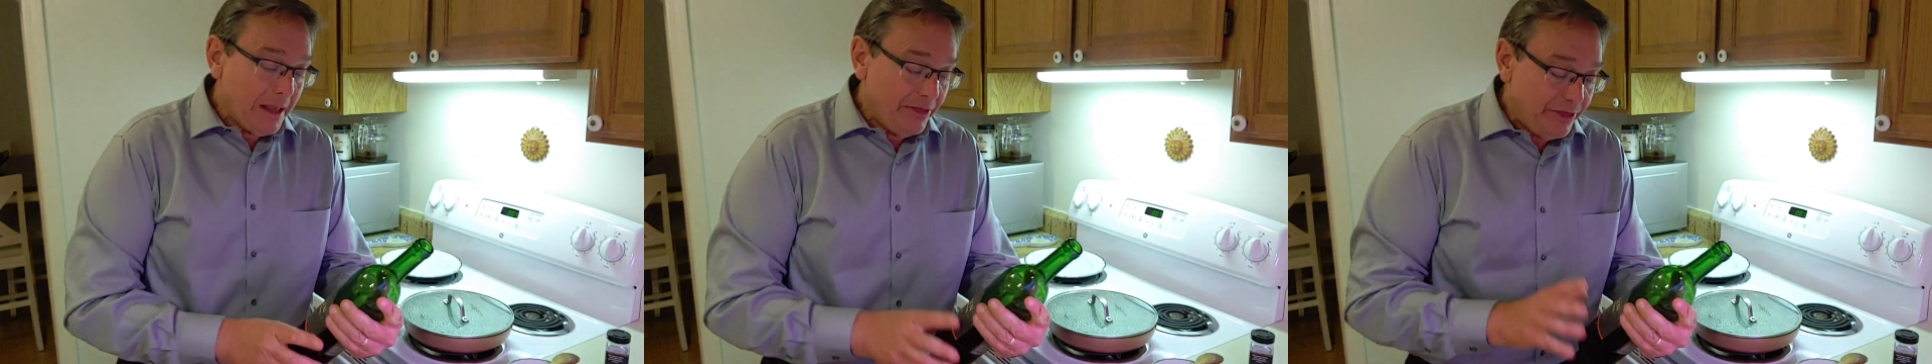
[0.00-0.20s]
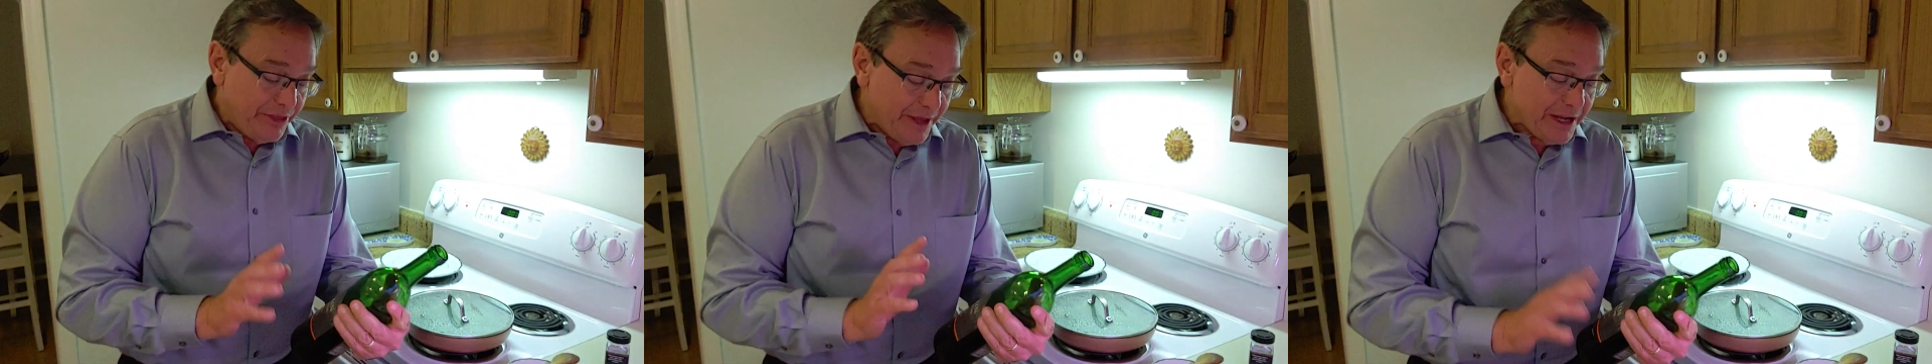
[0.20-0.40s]

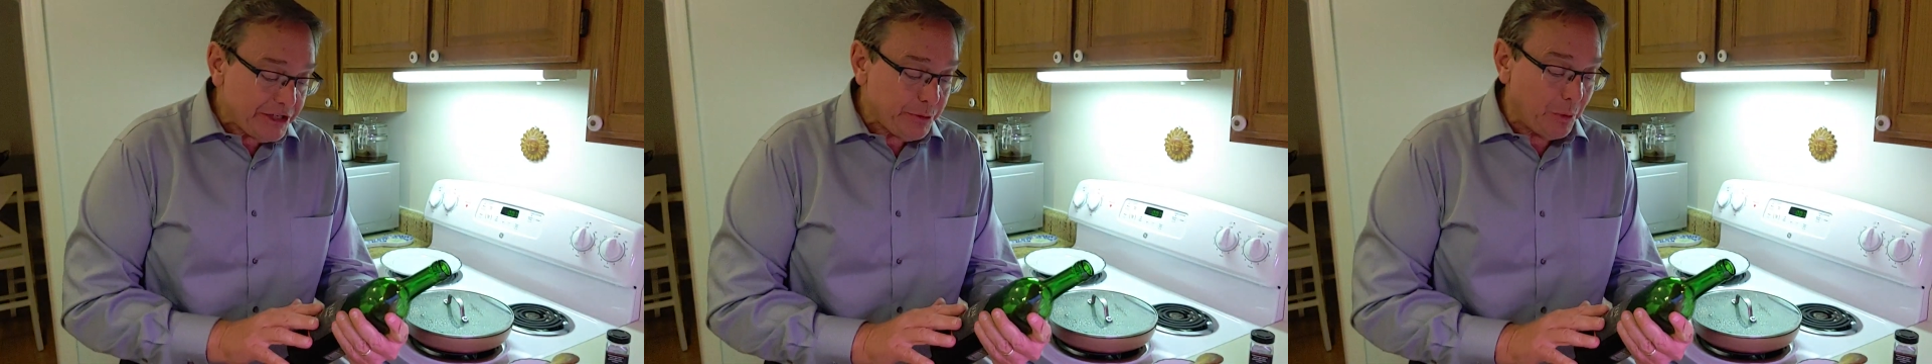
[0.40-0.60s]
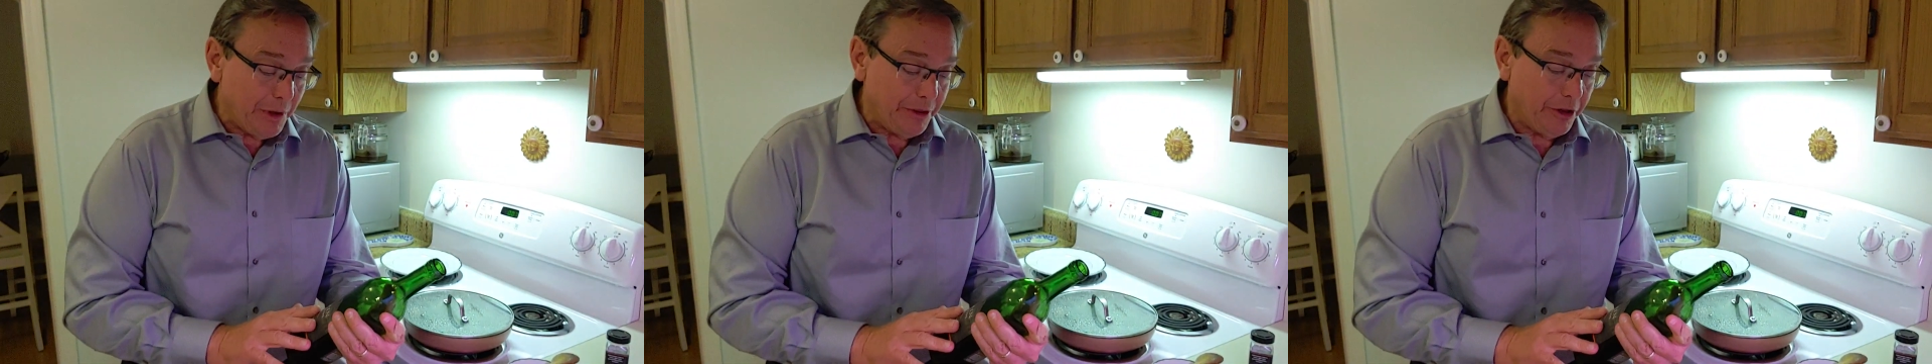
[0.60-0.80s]

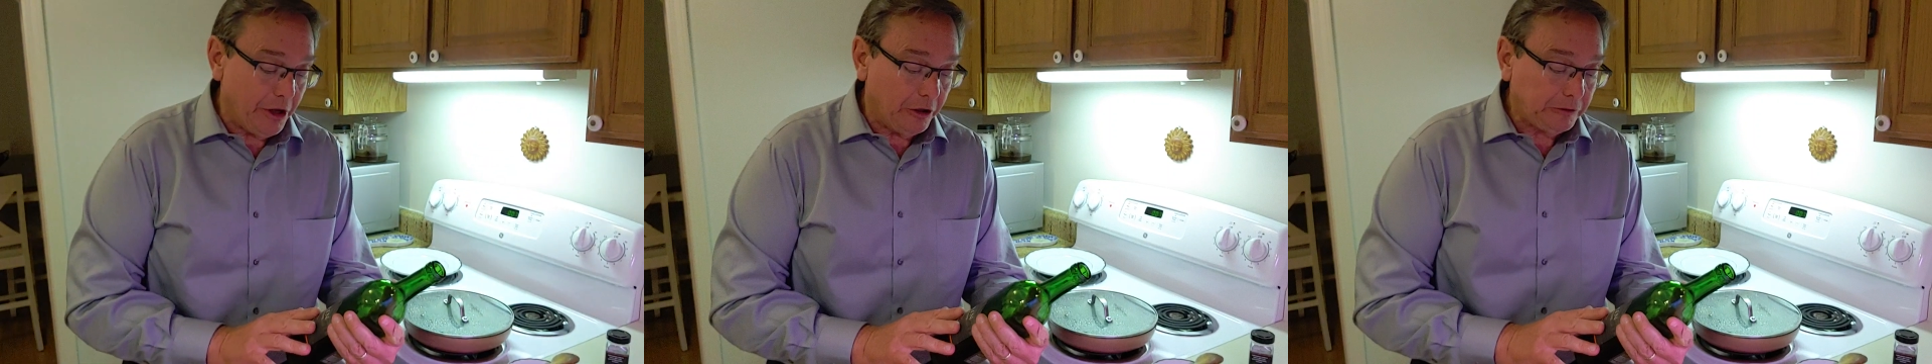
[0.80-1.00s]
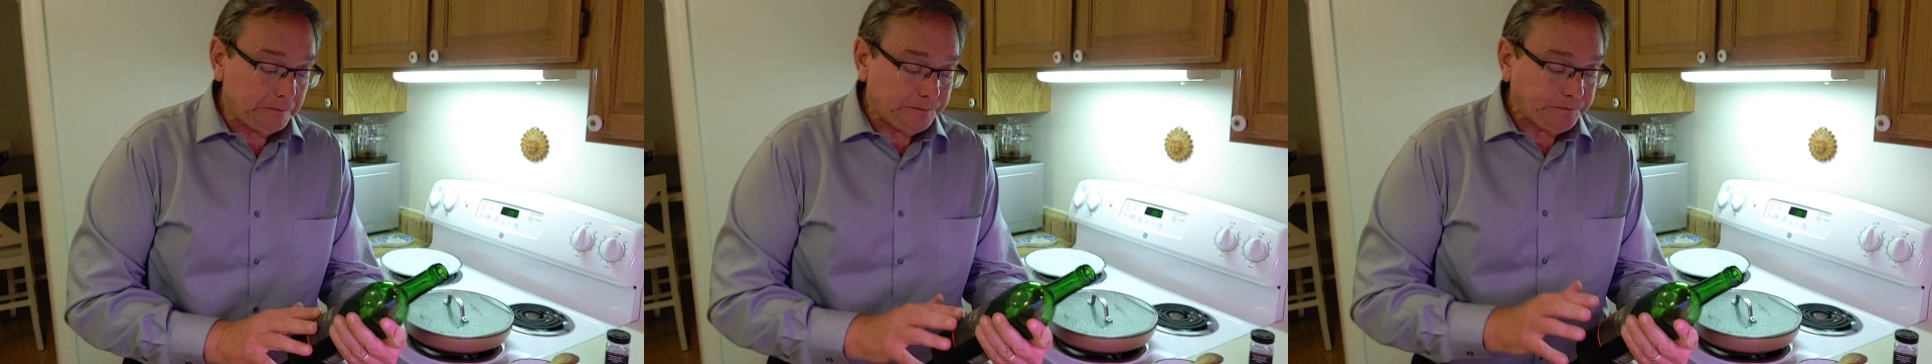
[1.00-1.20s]
This one,
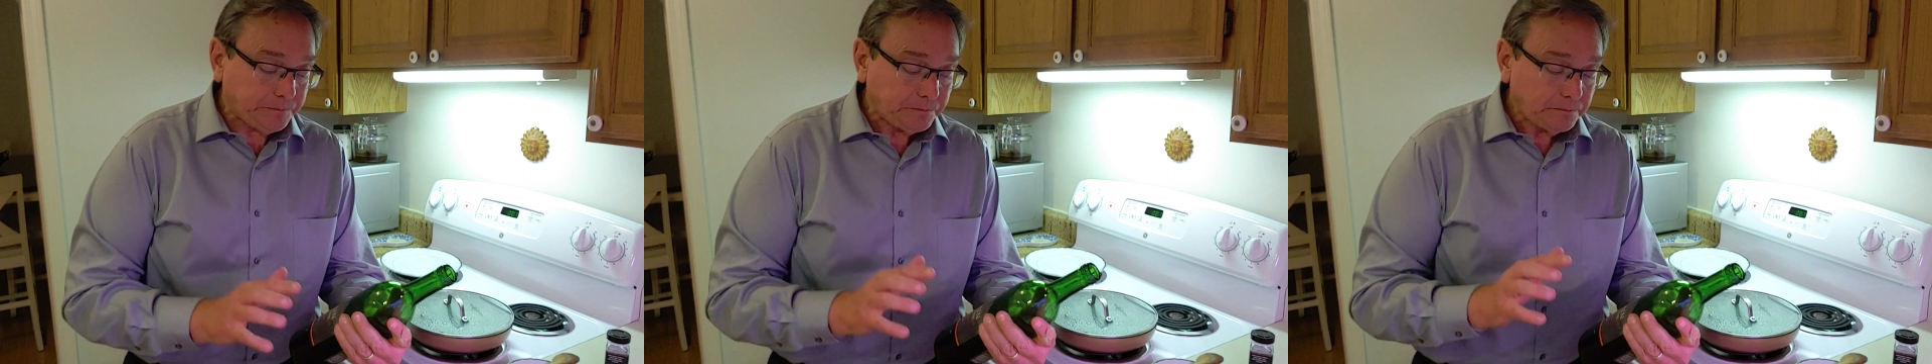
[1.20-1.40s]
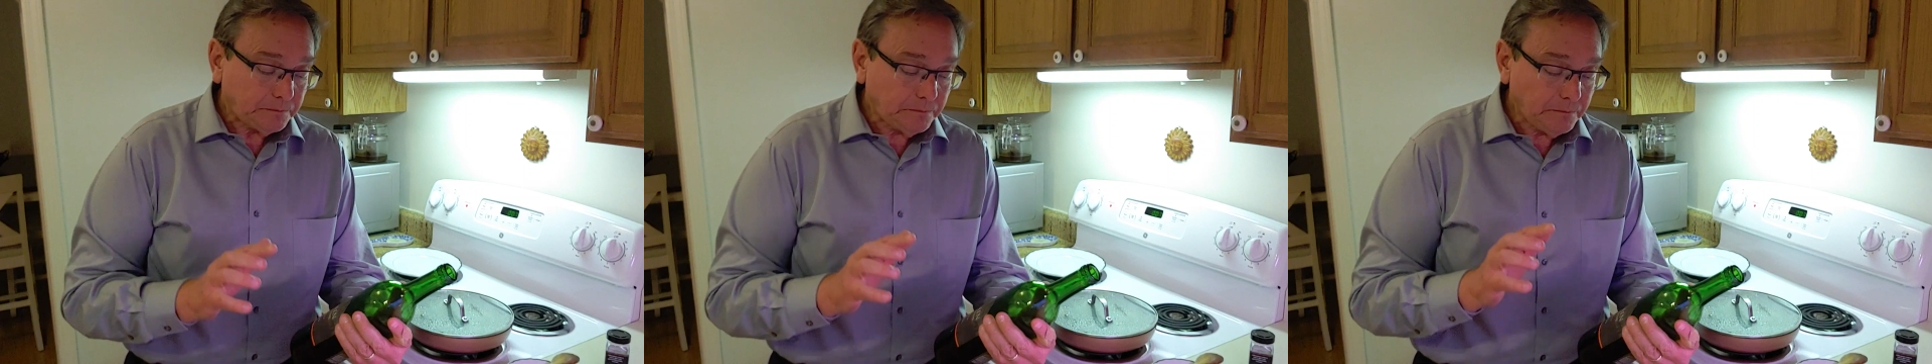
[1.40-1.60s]
though,
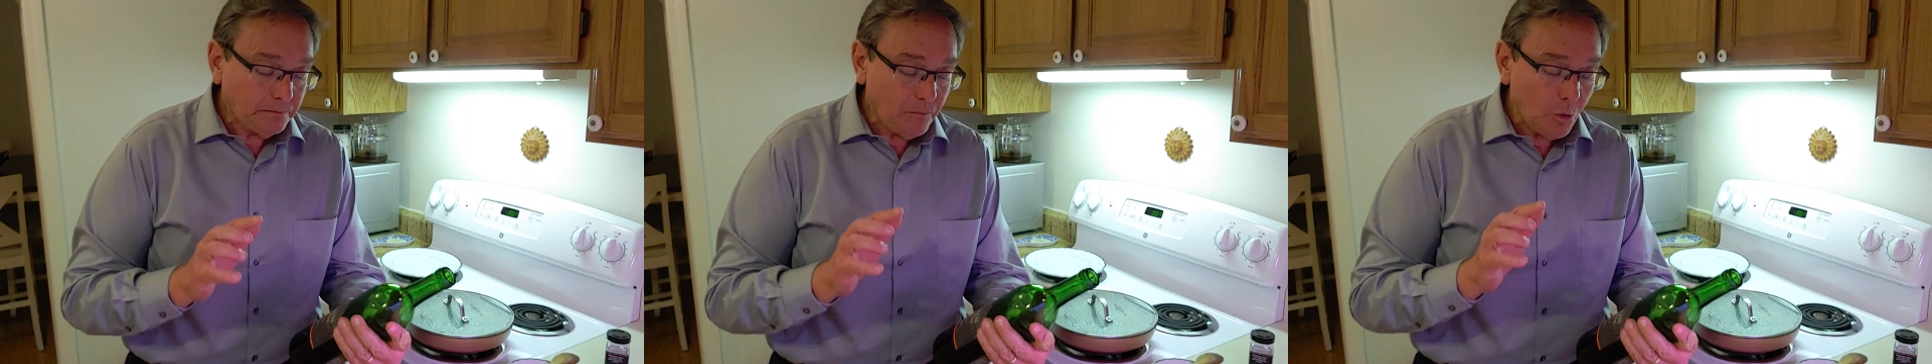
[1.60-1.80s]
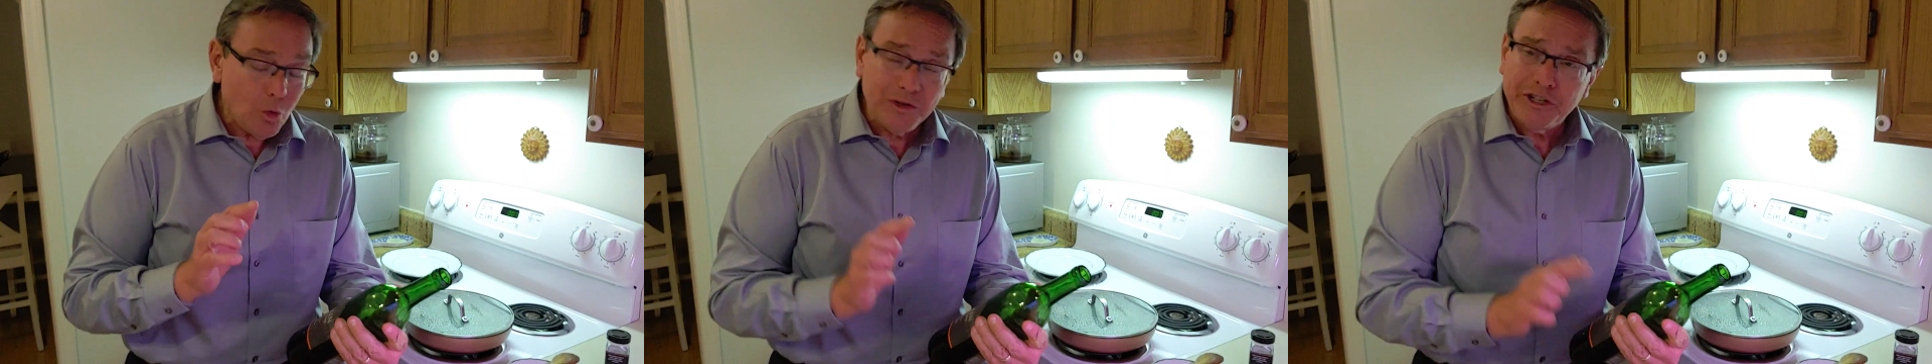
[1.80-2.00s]

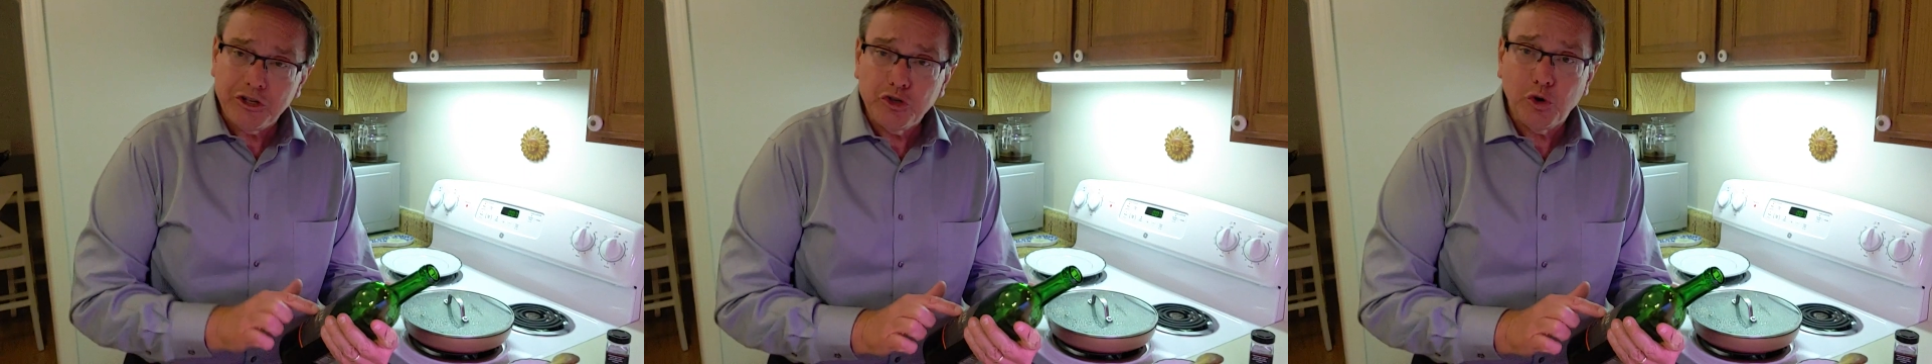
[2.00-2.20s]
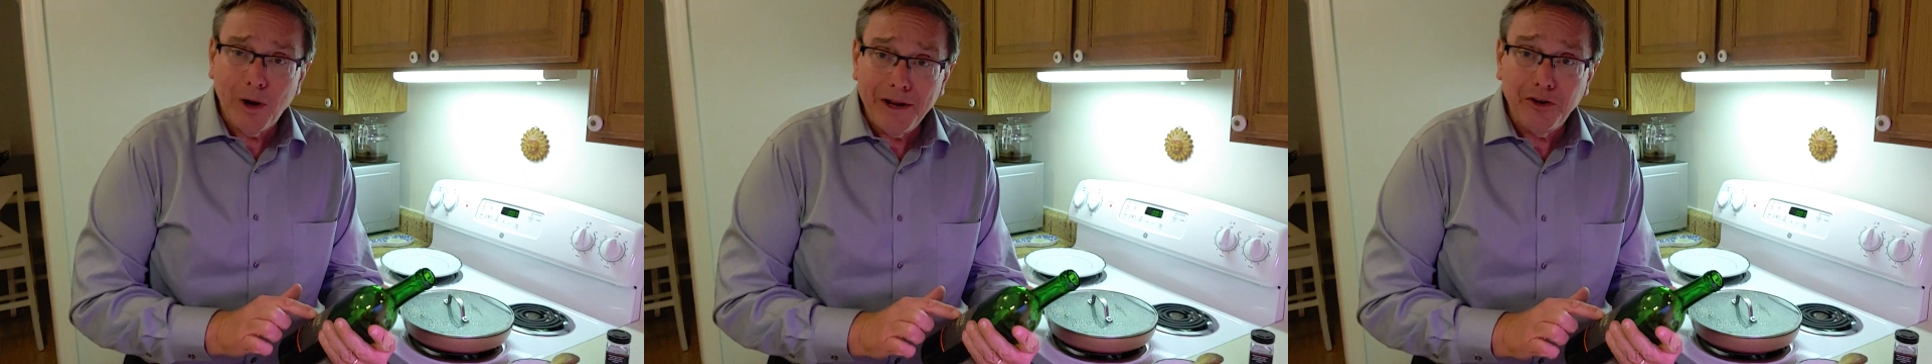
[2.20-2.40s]
was at
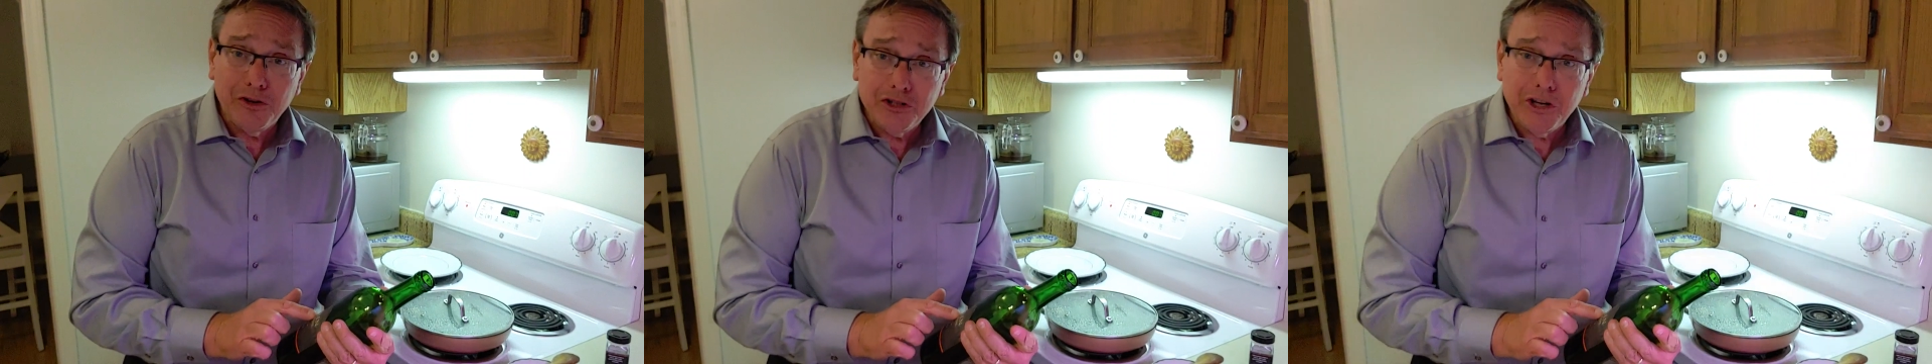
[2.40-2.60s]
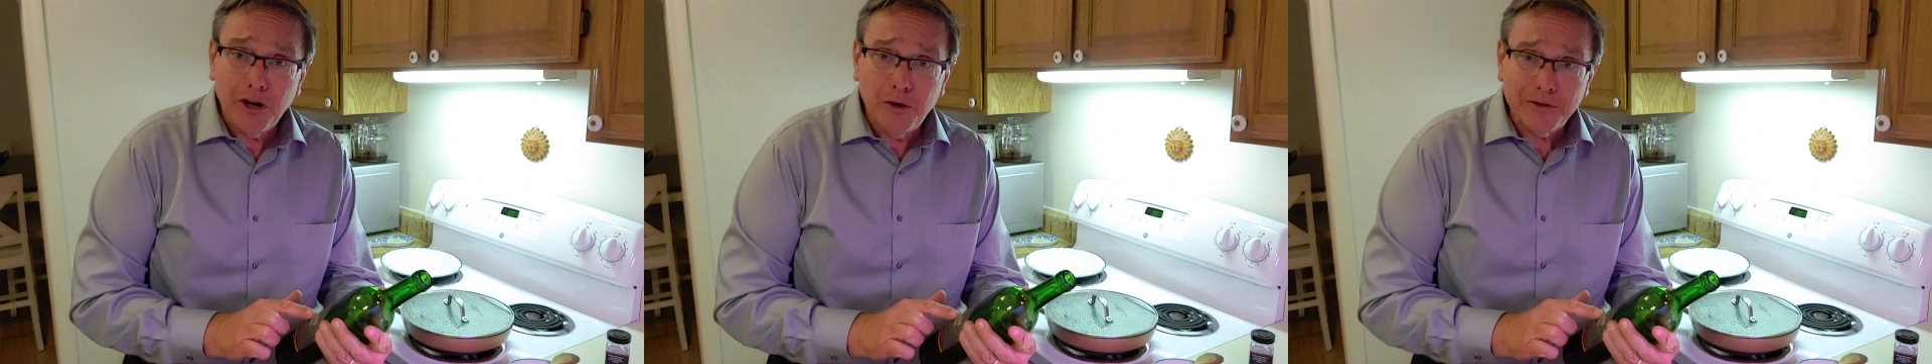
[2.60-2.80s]
Trader
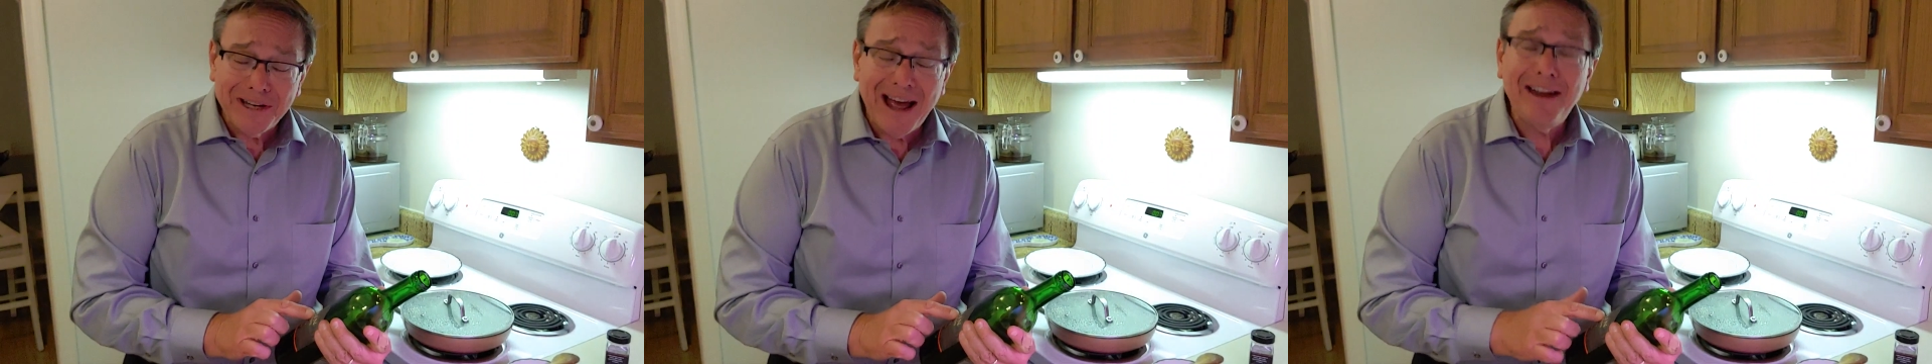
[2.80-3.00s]
Joe's.